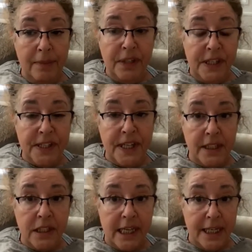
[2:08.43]
These
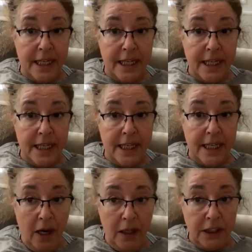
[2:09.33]
things tend to fall
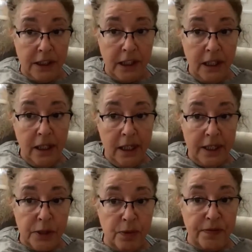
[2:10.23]
apart,
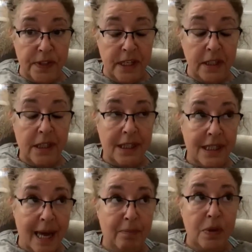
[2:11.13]
as we've seen
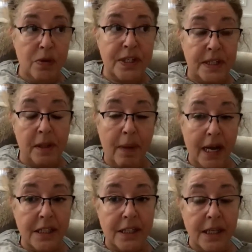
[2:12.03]
examples in the
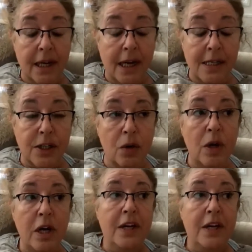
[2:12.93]
past in Glasgow.